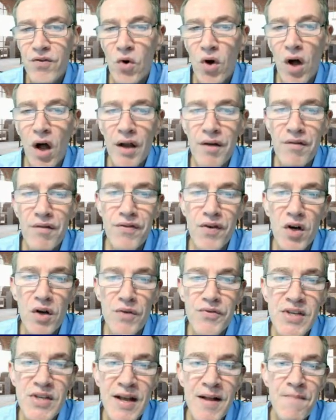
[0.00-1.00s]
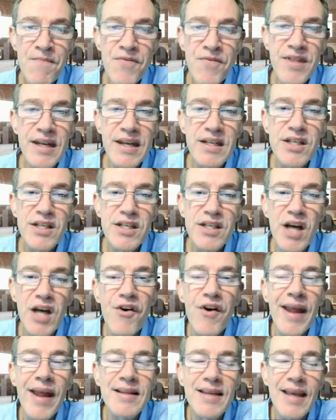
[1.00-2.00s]
involves the
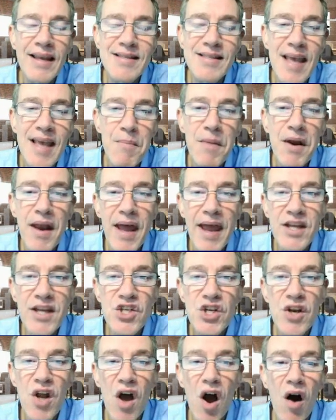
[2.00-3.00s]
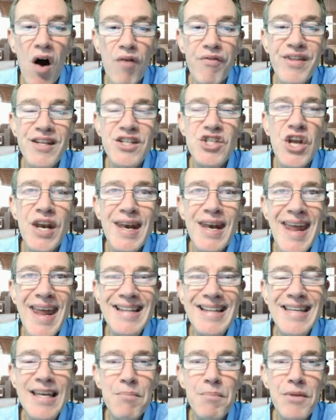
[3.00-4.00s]
direct examination of the
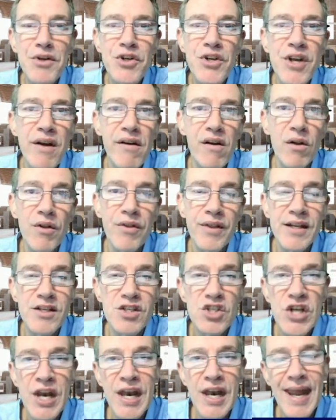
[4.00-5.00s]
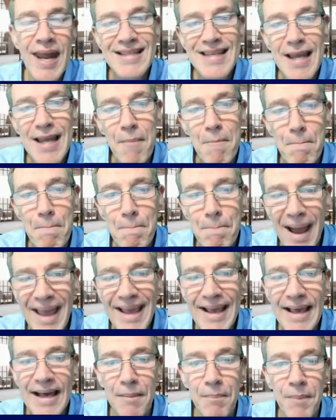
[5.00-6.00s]
genetic material, the genetic
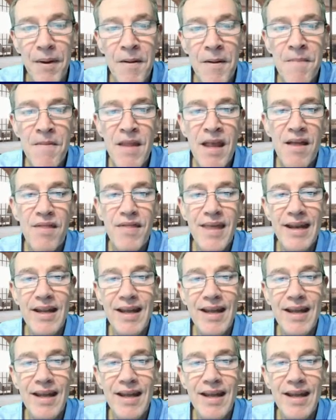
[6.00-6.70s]
makeup that a